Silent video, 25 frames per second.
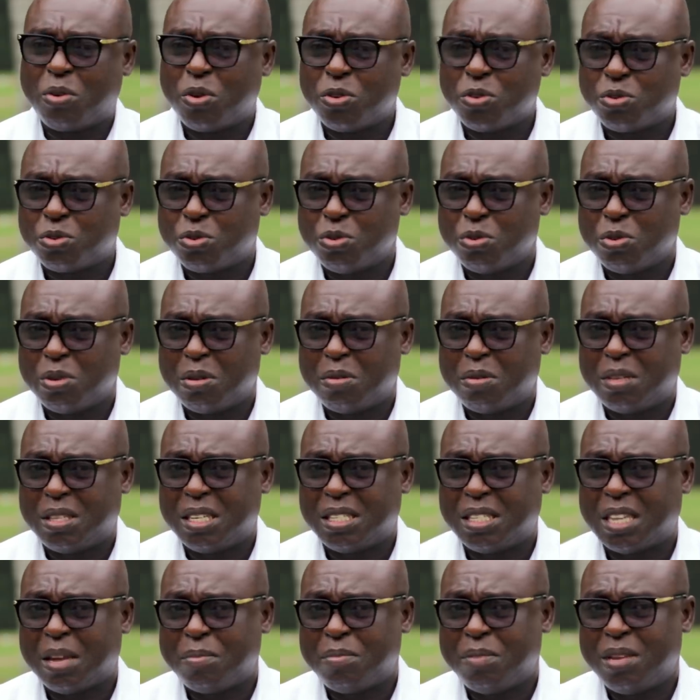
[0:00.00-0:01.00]
Because
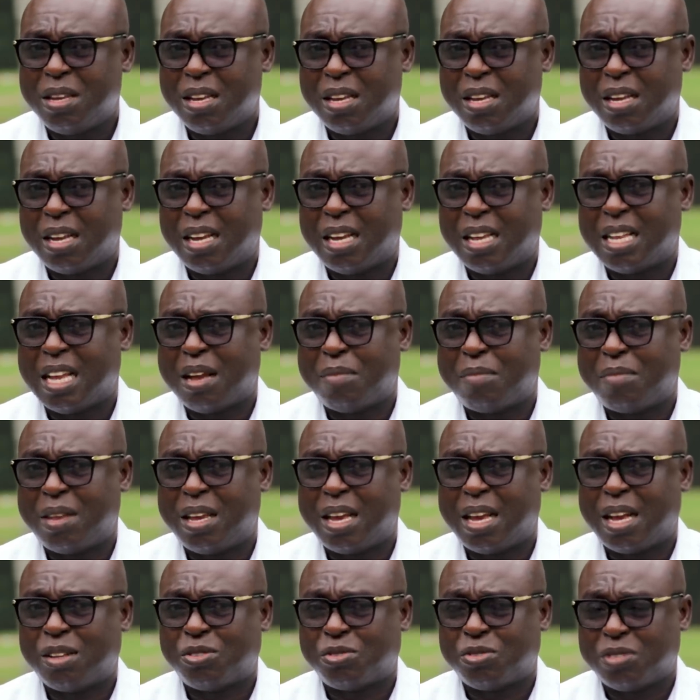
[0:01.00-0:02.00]
school teacher be
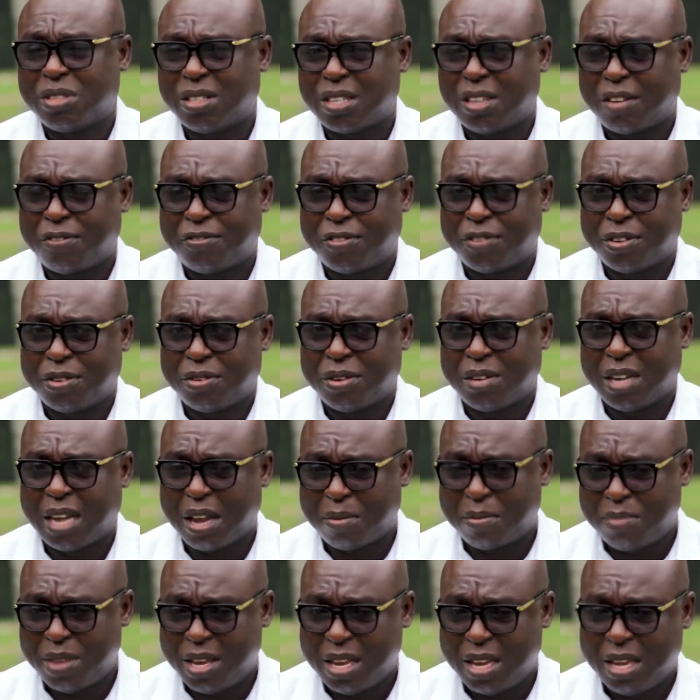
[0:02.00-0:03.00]
nyame atun safre
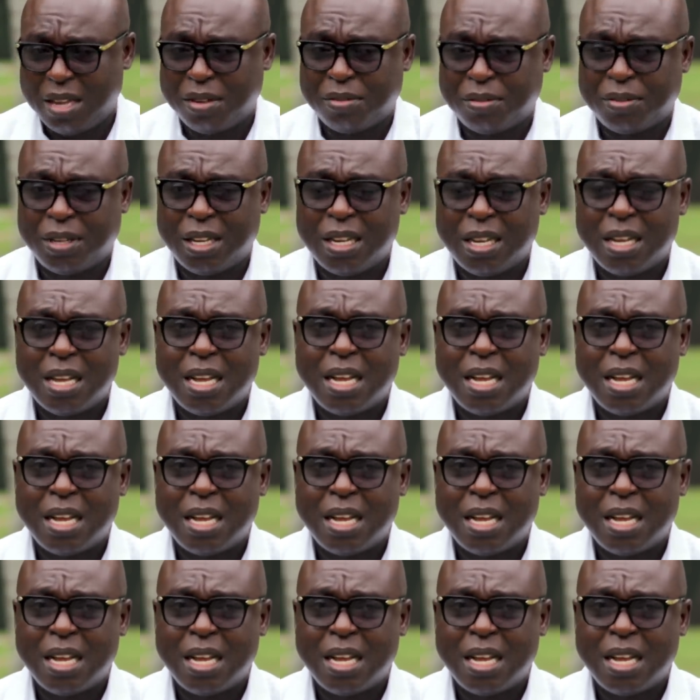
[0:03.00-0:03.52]
no ka bi